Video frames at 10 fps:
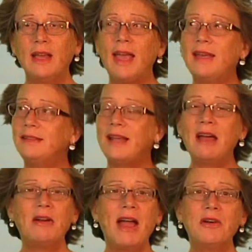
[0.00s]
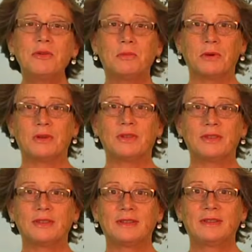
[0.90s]
and our outer
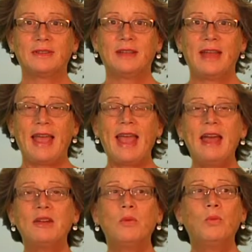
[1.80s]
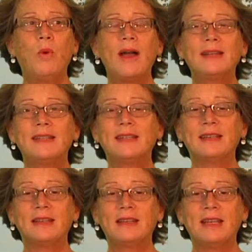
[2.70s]
world, and what
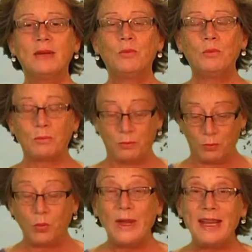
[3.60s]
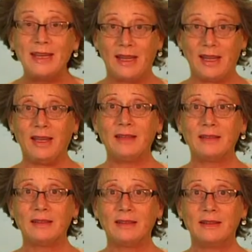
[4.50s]
we need
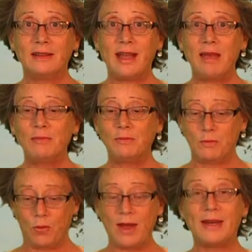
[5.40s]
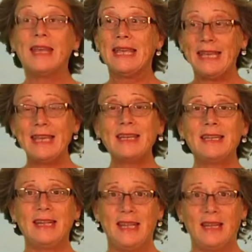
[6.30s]
and what it
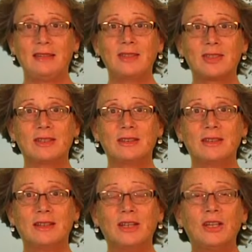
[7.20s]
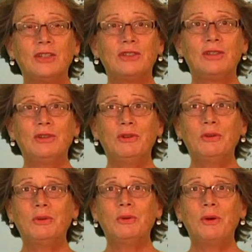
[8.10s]
needs
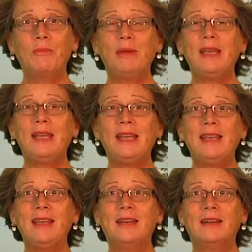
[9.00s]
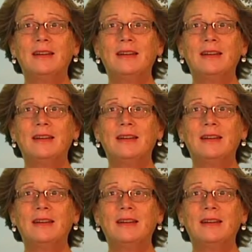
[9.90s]
to be